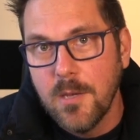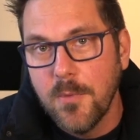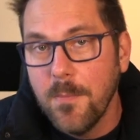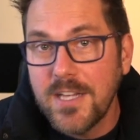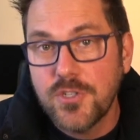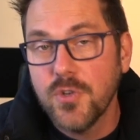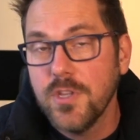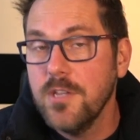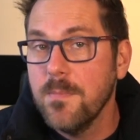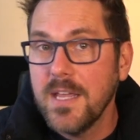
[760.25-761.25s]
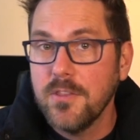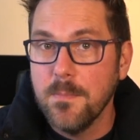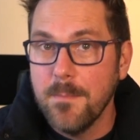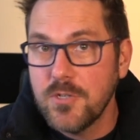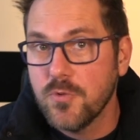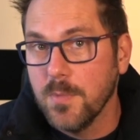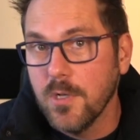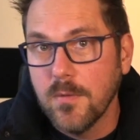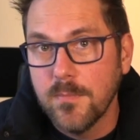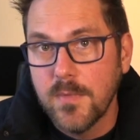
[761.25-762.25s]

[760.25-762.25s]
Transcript: But make sure that you make them measurable,